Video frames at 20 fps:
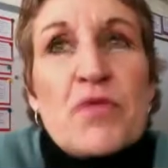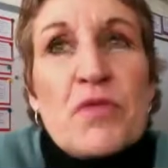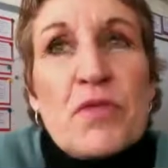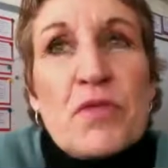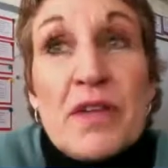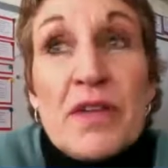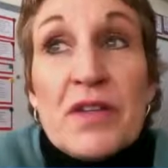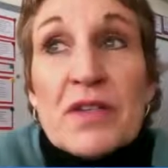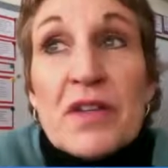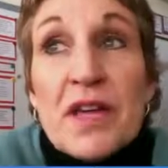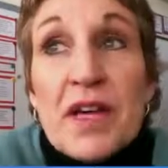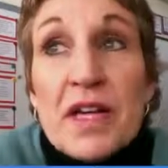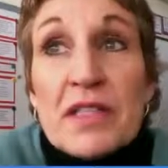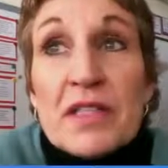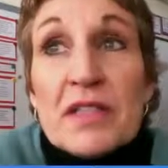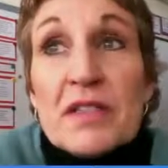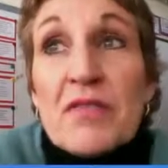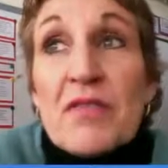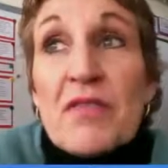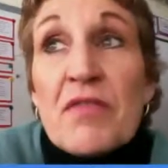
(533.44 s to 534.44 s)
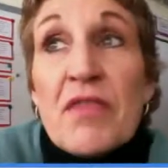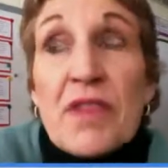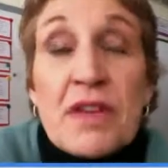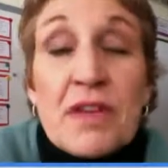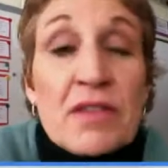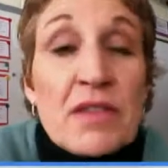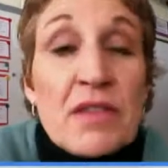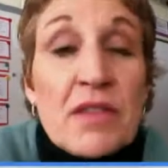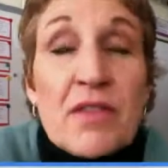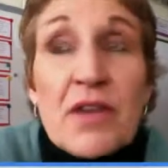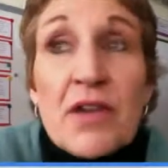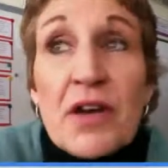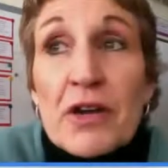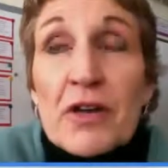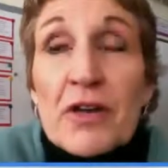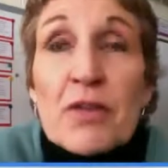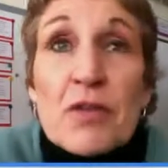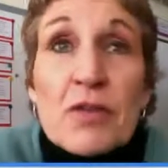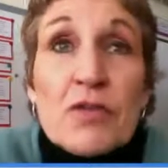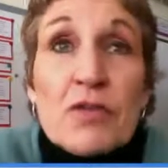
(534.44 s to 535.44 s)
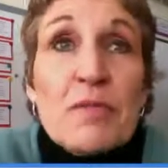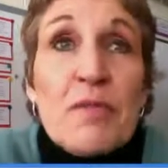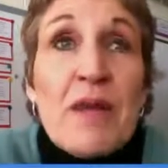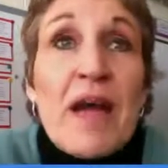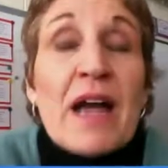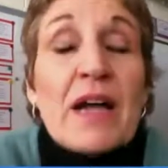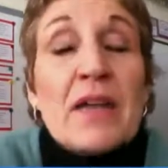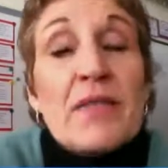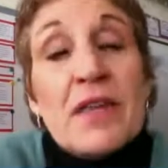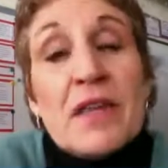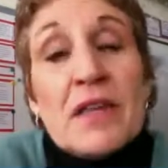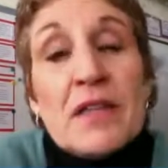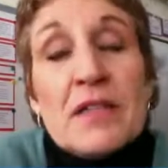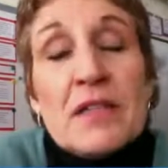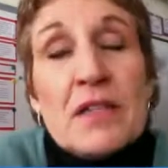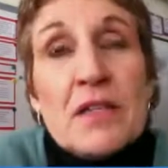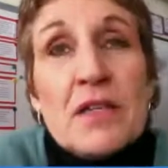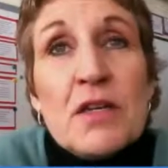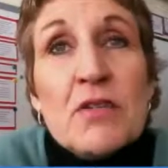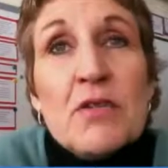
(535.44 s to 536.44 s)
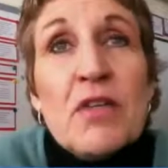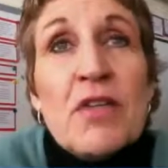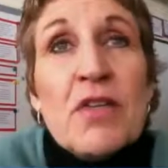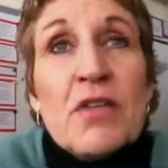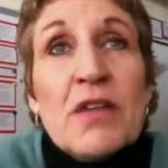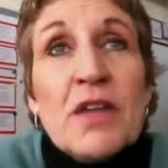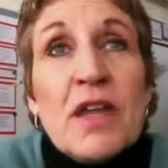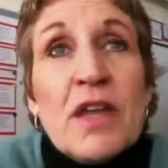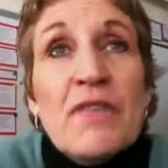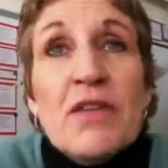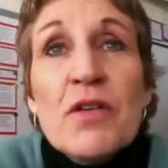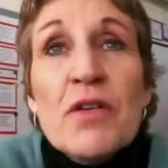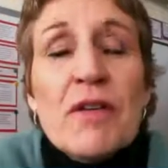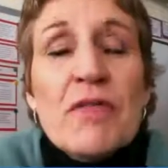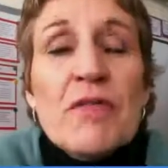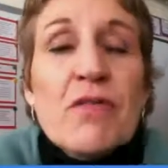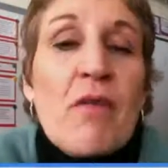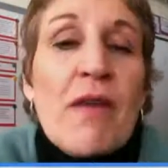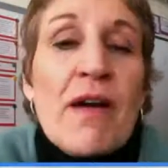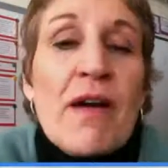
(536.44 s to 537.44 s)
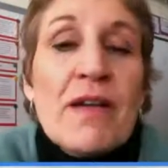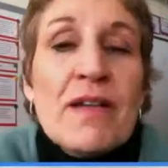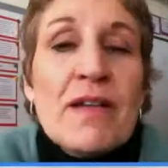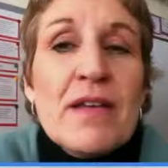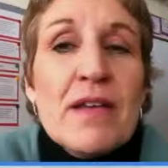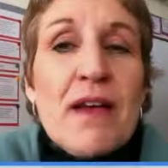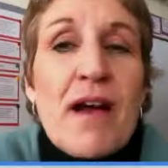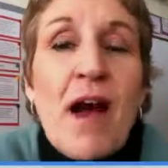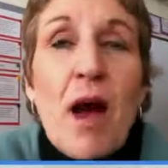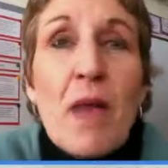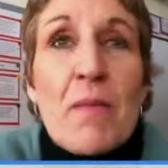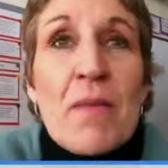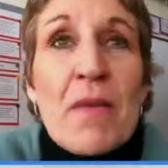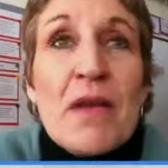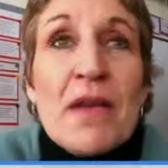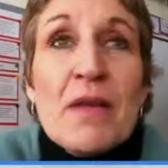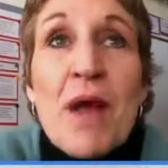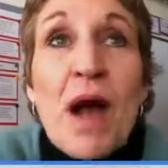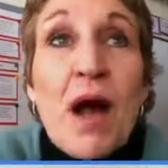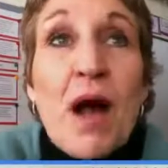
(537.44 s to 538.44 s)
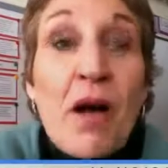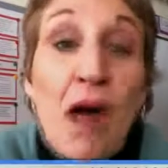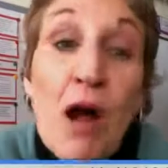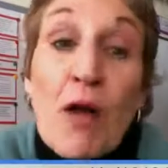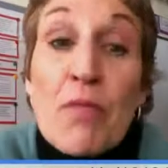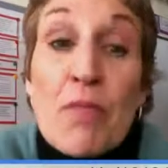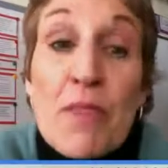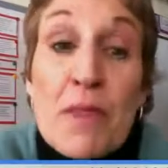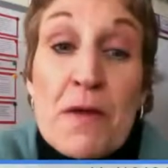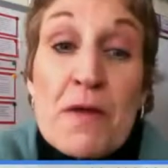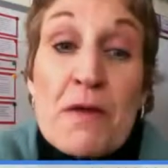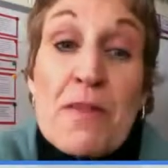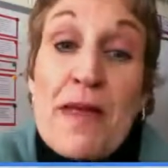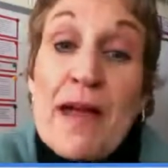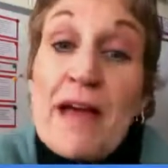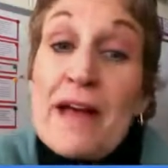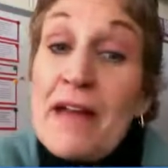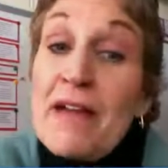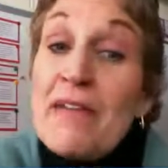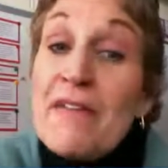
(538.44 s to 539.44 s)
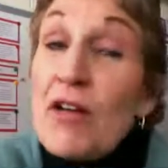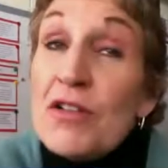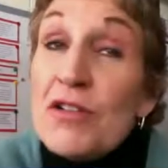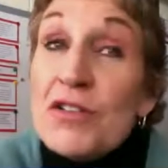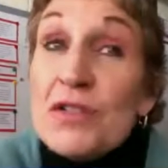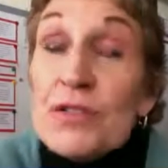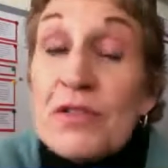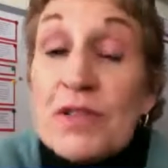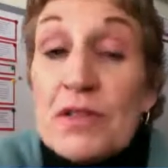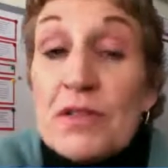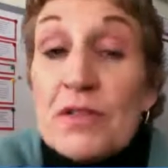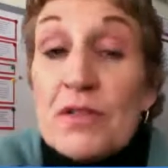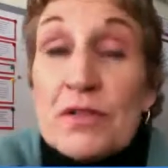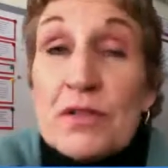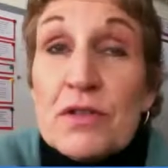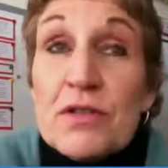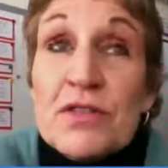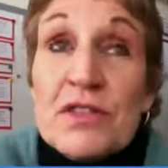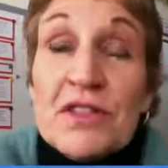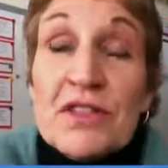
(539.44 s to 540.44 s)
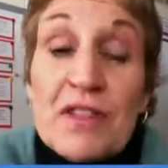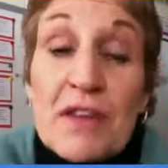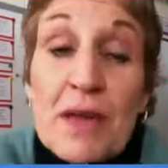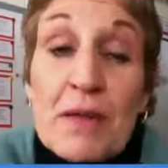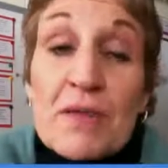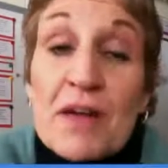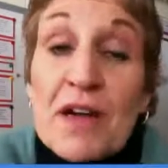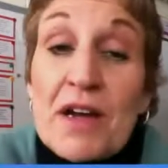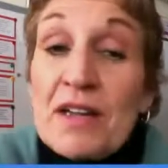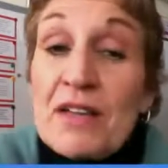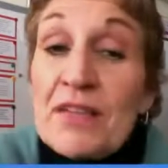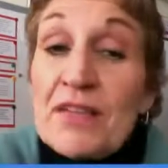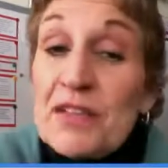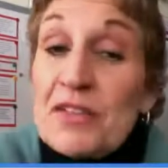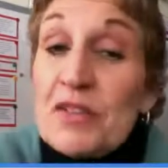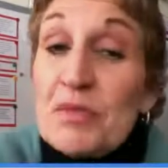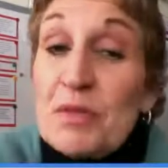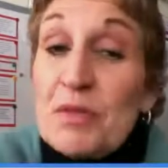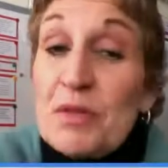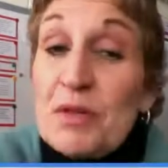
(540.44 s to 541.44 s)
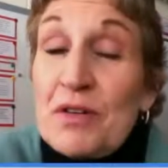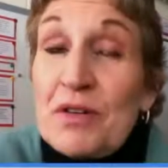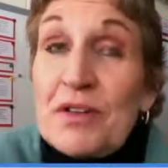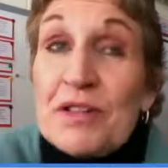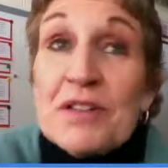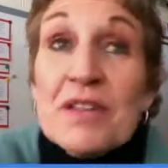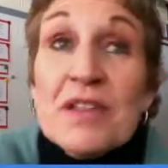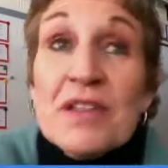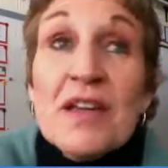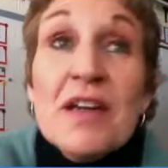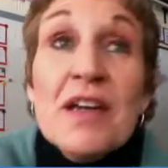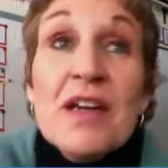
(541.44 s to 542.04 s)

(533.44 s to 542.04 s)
these kinds of things and their hair grows back and they continue with their life, you have no idea how many are out there that have also endured the same kind of experience.